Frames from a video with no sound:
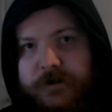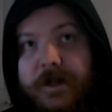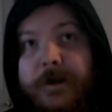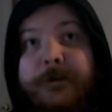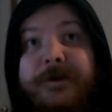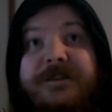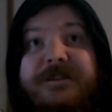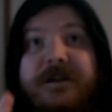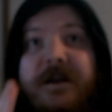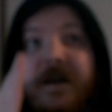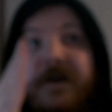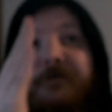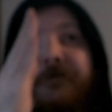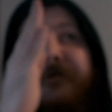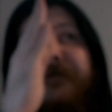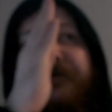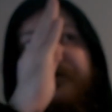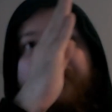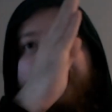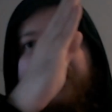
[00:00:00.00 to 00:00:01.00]
That means I have
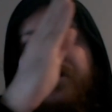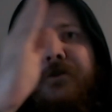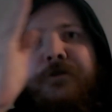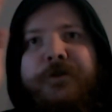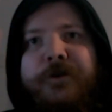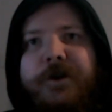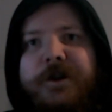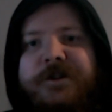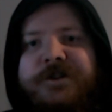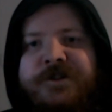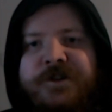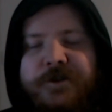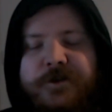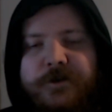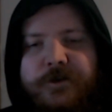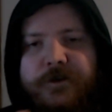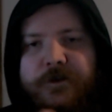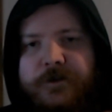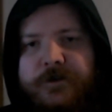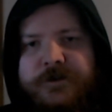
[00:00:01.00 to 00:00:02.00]
4
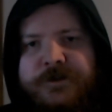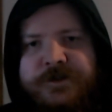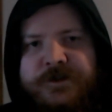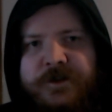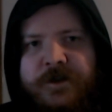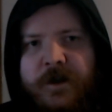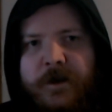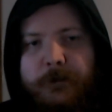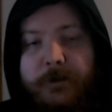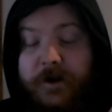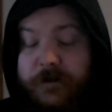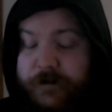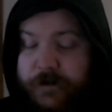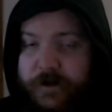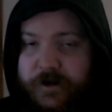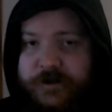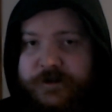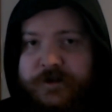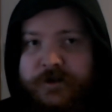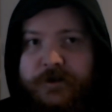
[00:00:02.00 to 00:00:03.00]
32s by
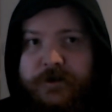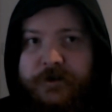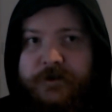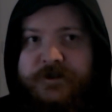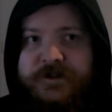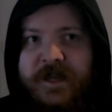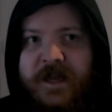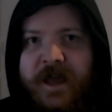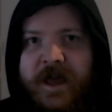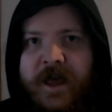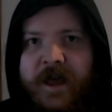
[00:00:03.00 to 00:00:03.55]
32s